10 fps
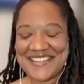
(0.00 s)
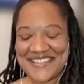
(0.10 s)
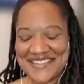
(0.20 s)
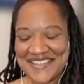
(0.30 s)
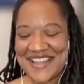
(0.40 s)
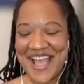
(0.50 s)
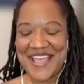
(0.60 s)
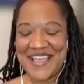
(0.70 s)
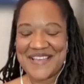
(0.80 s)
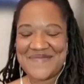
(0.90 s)
good, good.
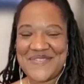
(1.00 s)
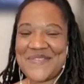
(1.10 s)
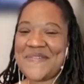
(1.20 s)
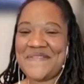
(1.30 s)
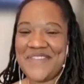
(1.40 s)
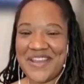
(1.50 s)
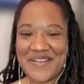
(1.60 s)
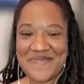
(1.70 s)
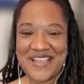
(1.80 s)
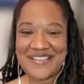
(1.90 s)
I am doing
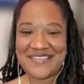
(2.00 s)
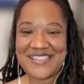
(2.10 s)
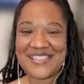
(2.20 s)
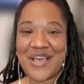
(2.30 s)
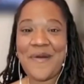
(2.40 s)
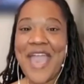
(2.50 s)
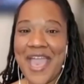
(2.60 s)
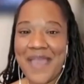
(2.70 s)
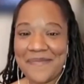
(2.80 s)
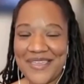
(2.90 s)
very well. So
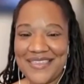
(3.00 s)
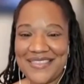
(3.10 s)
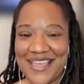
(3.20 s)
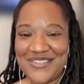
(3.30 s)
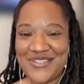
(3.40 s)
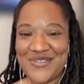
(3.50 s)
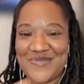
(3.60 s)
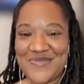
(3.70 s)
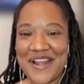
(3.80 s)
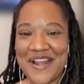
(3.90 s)
happy that
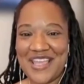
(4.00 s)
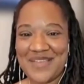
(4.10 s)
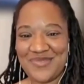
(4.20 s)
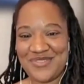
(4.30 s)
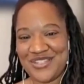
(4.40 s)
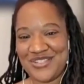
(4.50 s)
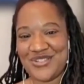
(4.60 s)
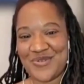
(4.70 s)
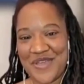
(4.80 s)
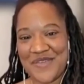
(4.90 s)
you were able to
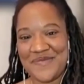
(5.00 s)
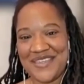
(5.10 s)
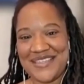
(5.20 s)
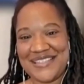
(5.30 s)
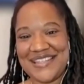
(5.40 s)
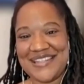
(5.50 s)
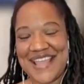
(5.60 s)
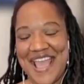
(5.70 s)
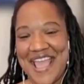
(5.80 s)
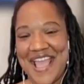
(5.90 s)
join me
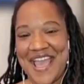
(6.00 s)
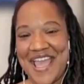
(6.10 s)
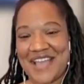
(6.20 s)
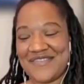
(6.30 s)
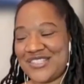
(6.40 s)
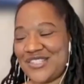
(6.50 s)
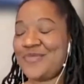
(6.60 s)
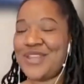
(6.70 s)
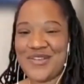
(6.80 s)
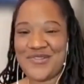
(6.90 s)
today. I have so
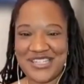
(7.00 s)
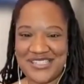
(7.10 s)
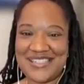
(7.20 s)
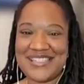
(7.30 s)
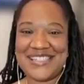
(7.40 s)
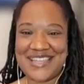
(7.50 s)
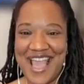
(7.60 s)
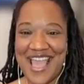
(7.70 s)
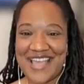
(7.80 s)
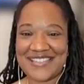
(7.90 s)
many questions
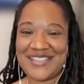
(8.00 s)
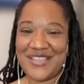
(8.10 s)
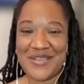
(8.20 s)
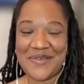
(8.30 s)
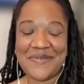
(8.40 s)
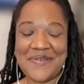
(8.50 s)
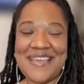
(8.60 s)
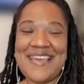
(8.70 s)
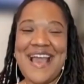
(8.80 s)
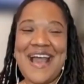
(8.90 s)
to ask you.
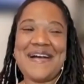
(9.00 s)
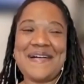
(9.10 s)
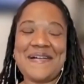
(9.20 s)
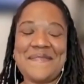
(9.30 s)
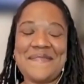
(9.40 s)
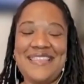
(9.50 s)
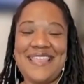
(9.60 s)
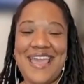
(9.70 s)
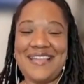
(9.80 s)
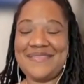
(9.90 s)
And
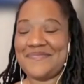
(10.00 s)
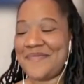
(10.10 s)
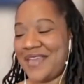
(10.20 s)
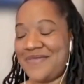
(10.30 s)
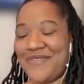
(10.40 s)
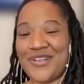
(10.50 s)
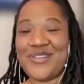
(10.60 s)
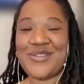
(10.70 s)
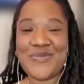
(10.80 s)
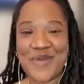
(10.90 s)
they may feel a
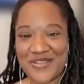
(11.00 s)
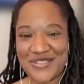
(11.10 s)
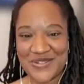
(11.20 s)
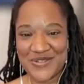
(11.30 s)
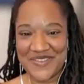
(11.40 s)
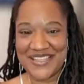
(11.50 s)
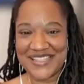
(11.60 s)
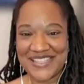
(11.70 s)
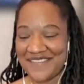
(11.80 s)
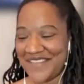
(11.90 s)
little personal
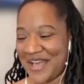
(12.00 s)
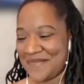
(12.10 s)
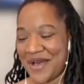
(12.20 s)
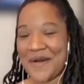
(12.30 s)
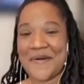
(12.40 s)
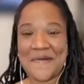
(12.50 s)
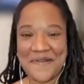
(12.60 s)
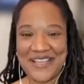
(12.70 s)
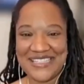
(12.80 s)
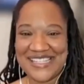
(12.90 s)
because I've got my own
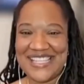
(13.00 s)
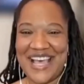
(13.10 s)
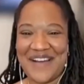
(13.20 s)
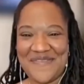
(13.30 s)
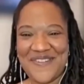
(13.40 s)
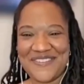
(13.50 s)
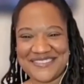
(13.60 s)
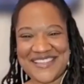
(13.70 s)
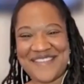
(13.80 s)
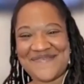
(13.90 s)
questions I
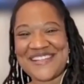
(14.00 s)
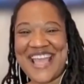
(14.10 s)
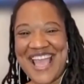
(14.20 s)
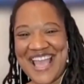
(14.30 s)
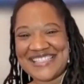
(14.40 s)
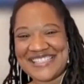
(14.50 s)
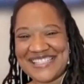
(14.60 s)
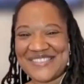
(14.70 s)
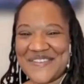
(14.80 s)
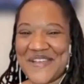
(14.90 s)
want to ask
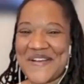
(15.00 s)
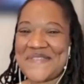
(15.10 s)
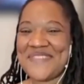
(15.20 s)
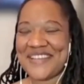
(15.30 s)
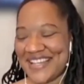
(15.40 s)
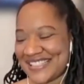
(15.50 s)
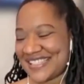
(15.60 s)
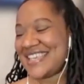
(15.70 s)
as well, but